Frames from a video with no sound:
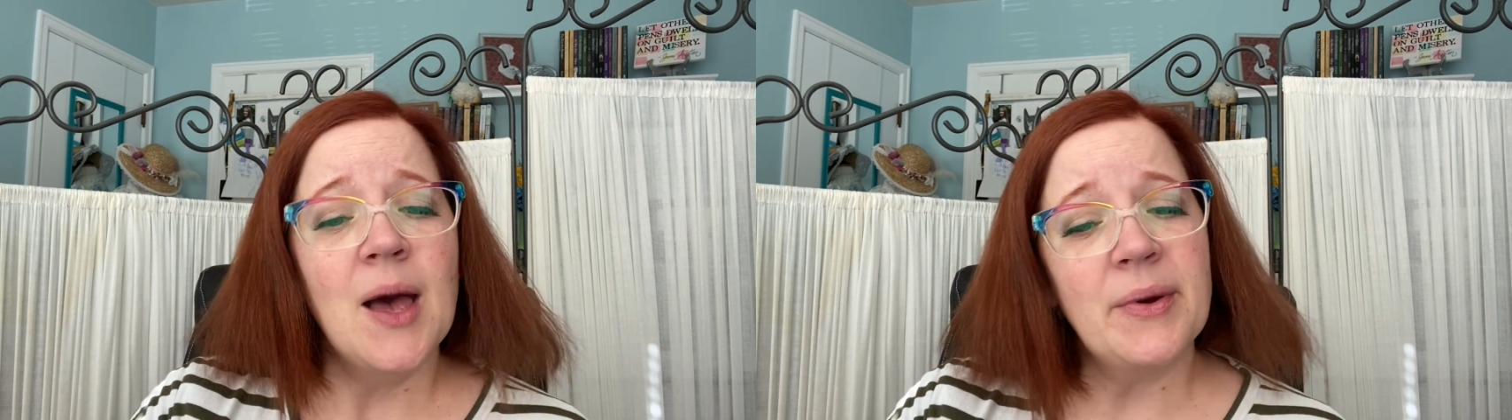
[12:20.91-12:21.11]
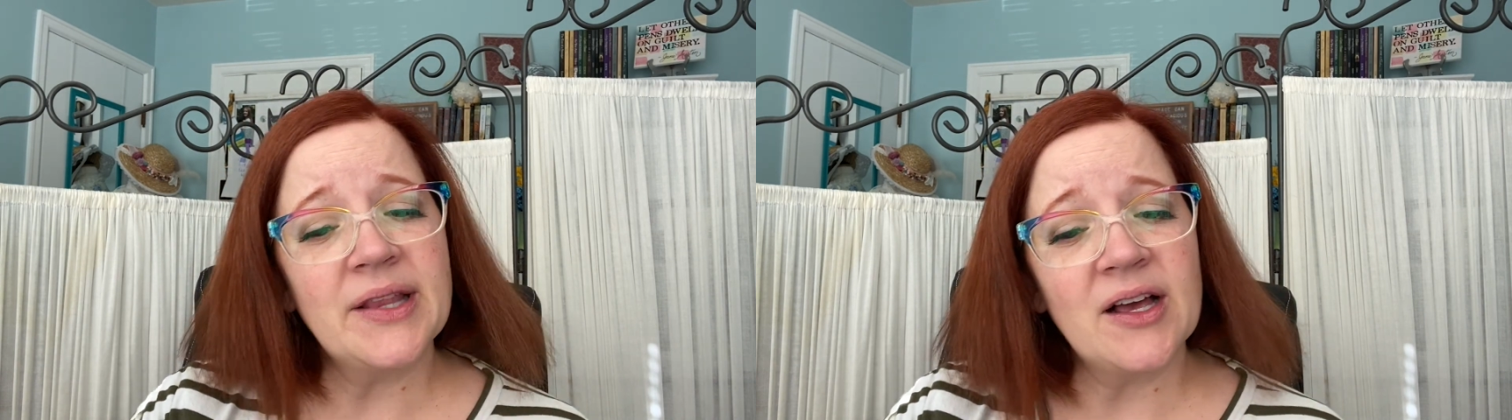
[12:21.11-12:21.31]

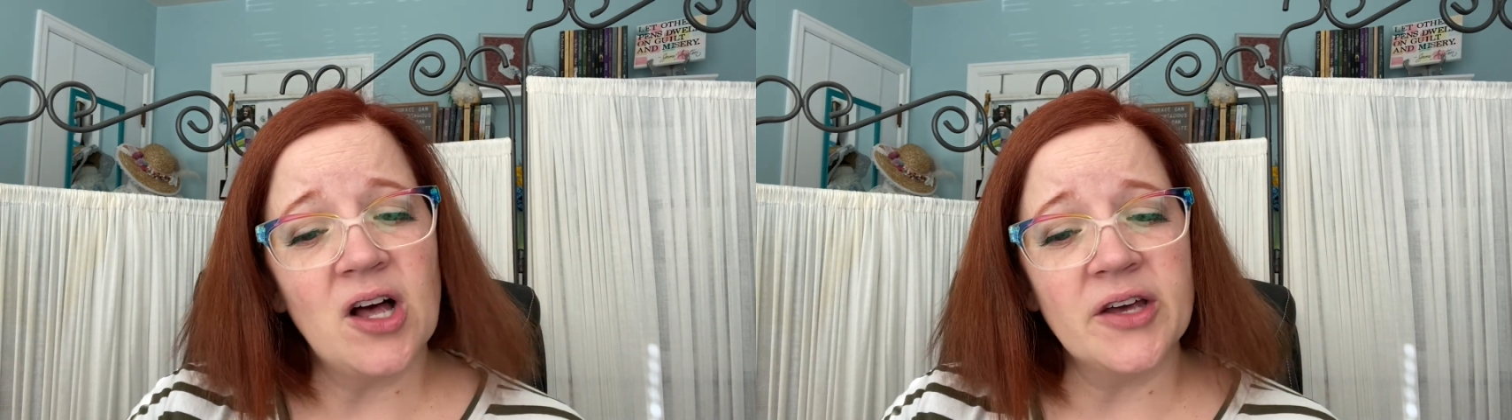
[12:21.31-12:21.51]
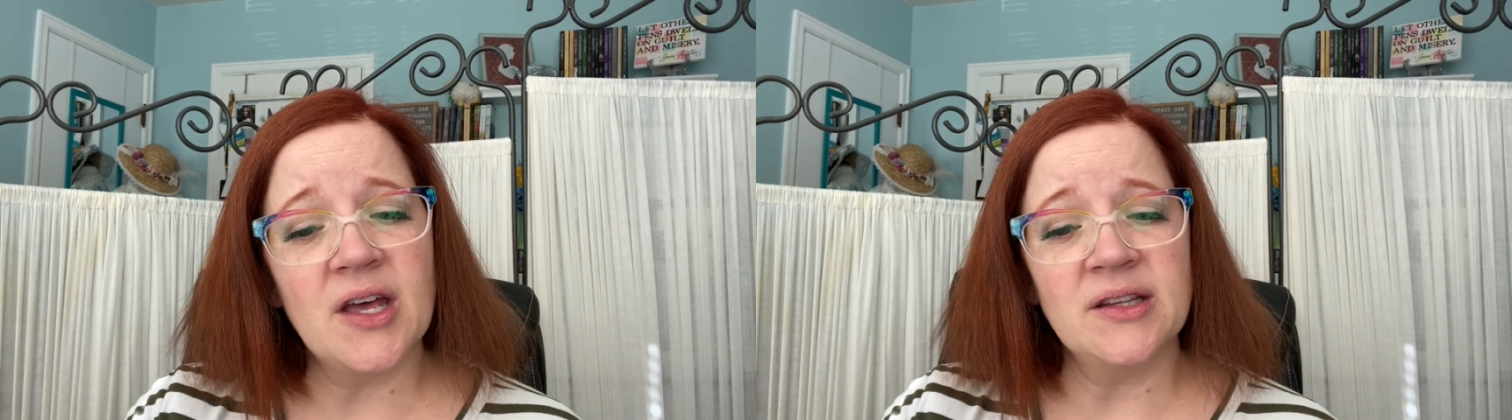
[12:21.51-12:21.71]
But like
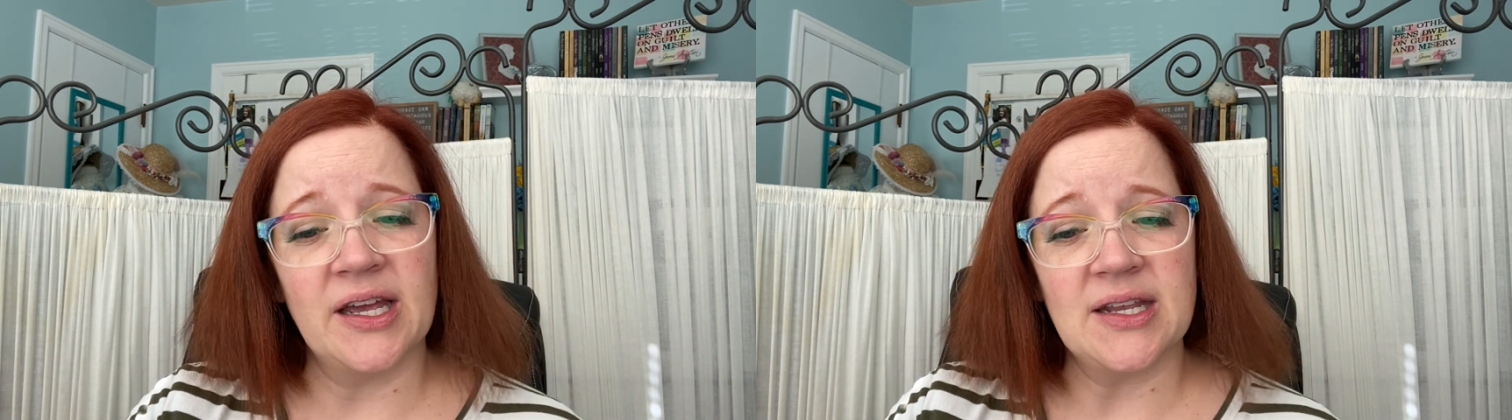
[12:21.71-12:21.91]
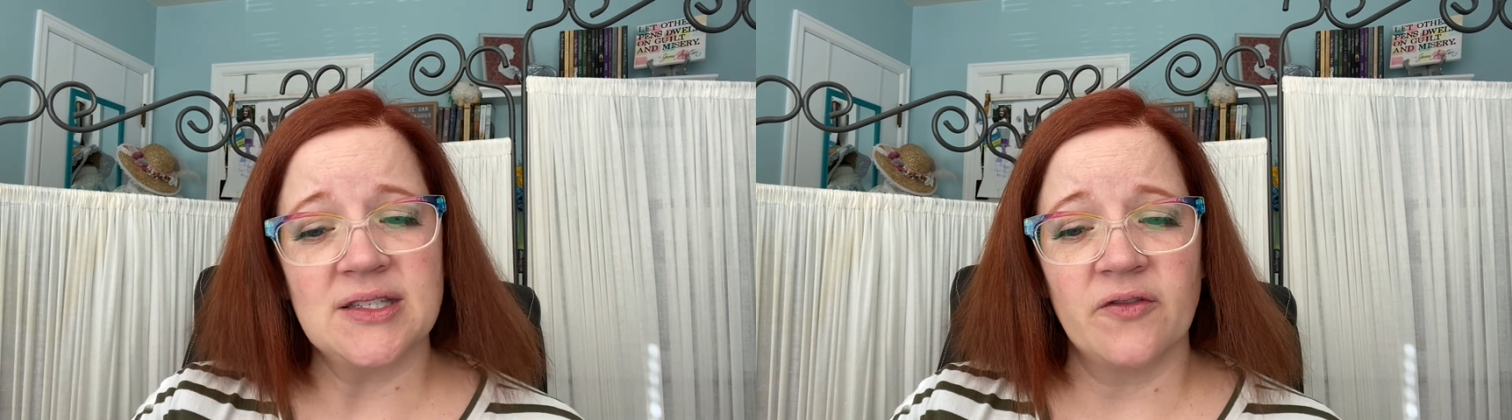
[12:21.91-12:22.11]
all young
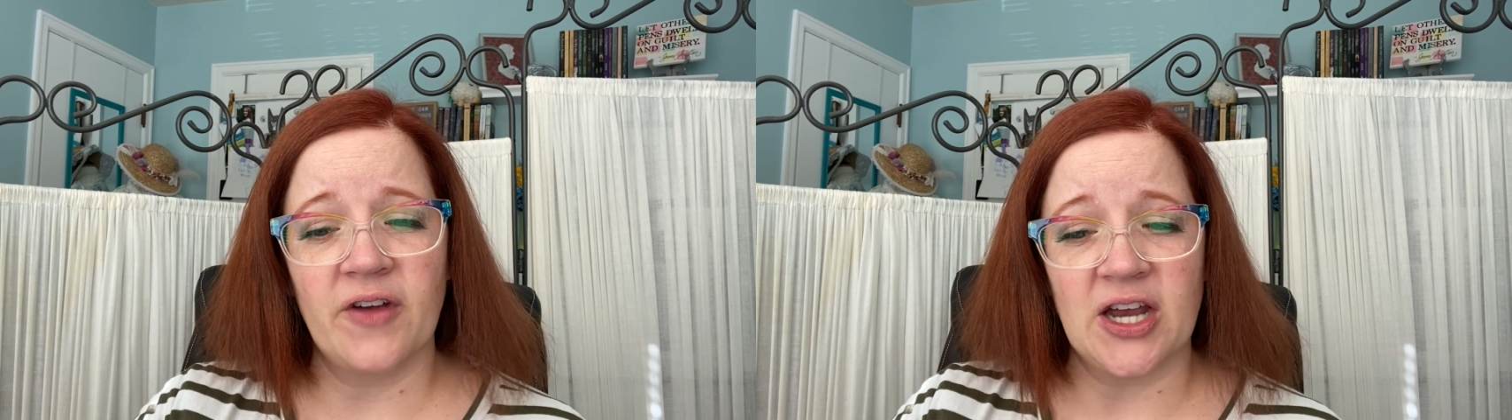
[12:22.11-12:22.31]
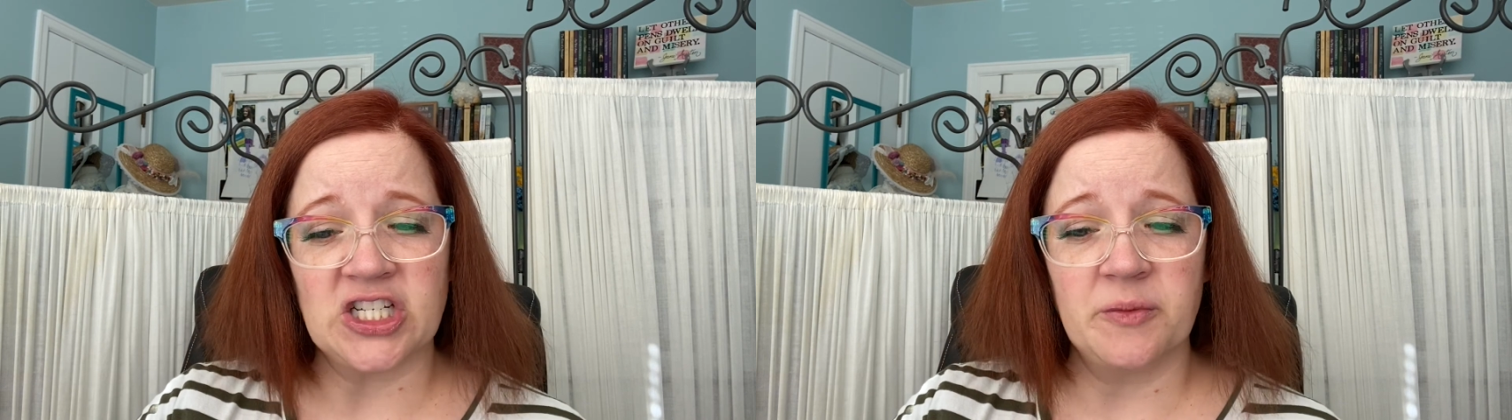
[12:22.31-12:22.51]
ladies in
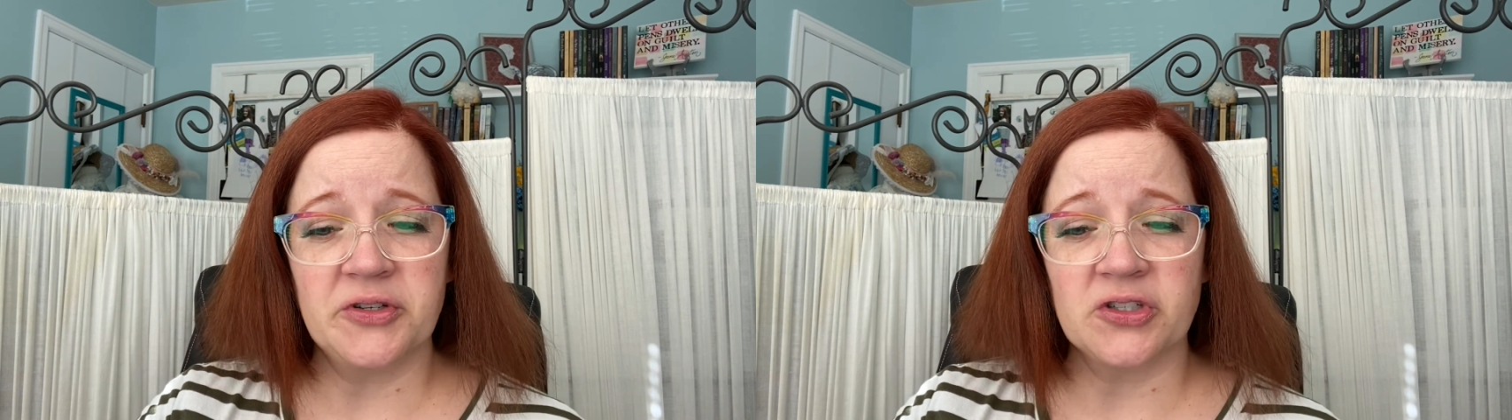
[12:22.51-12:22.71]
fashionable